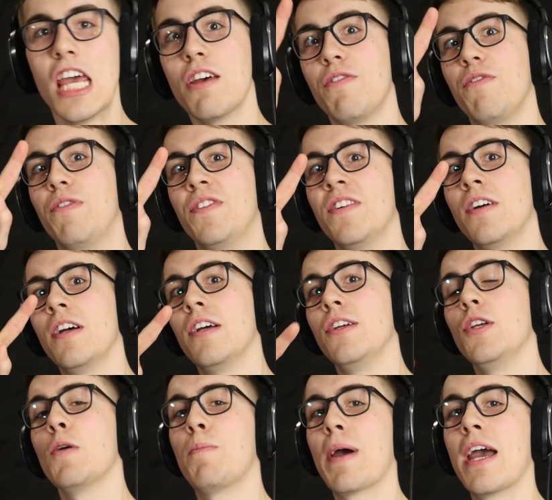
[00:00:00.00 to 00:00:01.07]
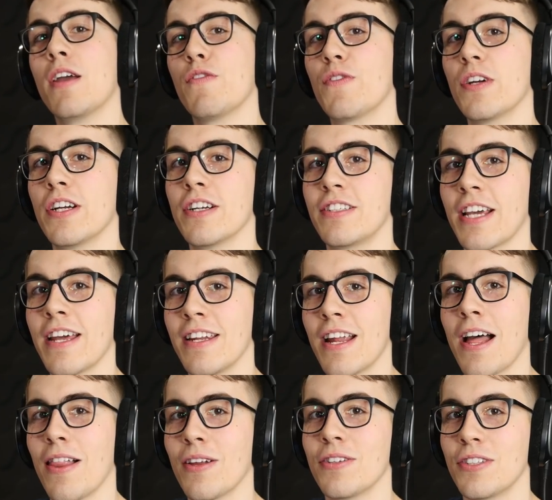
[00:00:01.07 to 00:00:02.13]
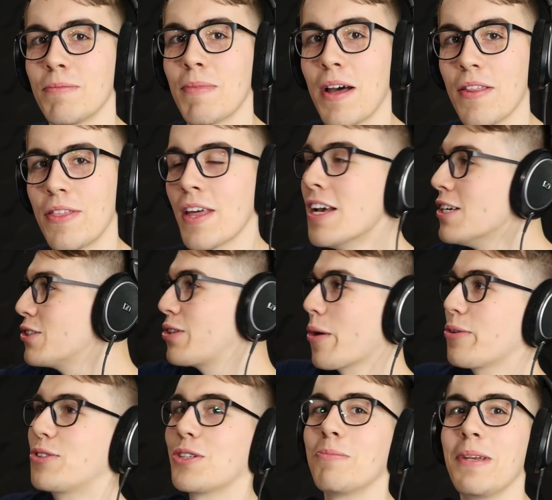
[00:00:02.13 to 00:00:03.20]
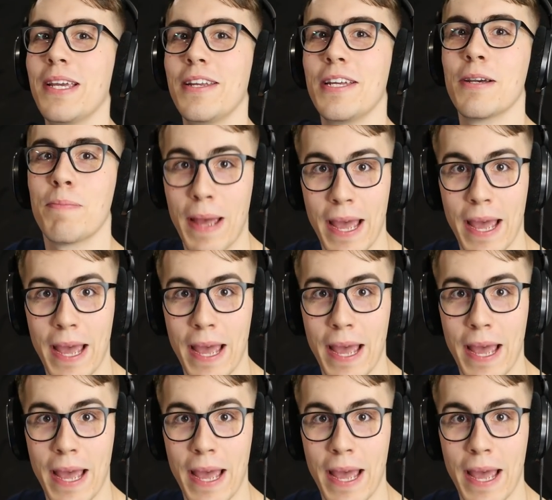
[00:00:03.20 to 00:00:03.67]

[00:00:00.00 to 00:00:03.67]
If you pay for your ten dollars a month social media